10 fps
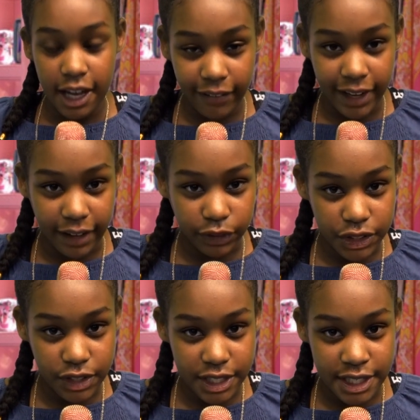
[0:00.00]
Here we have the
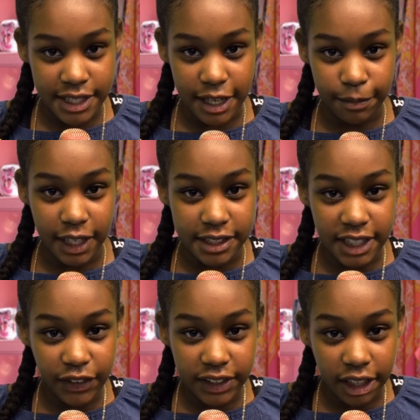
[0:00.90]
Squishies team. Let's
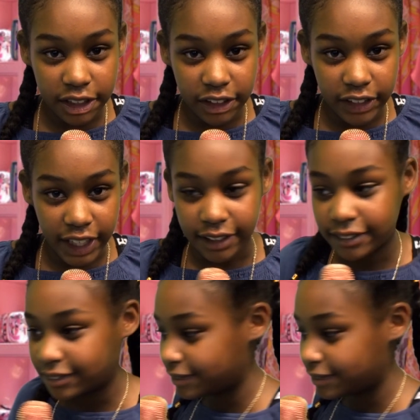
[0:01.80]
see what they are doing.